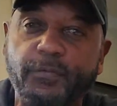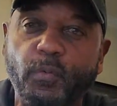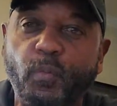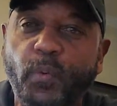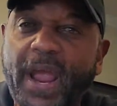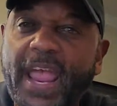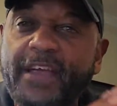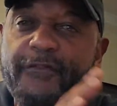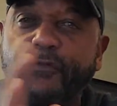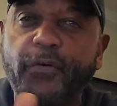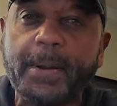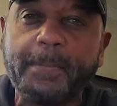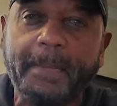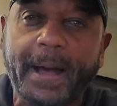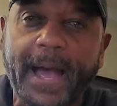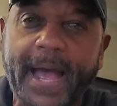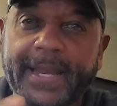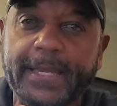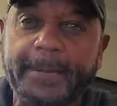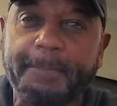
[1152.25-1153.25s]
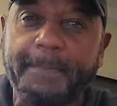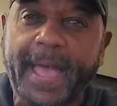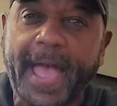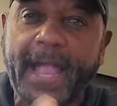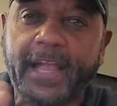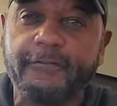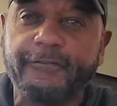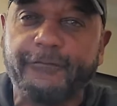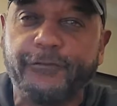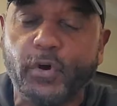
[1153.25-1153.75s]
wavering-minded,
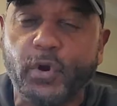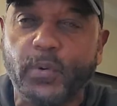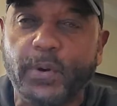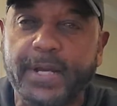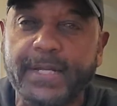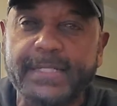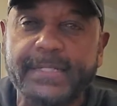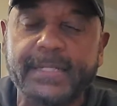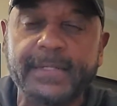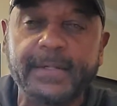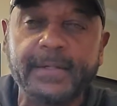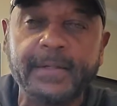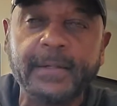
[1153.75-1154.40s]
back and forth.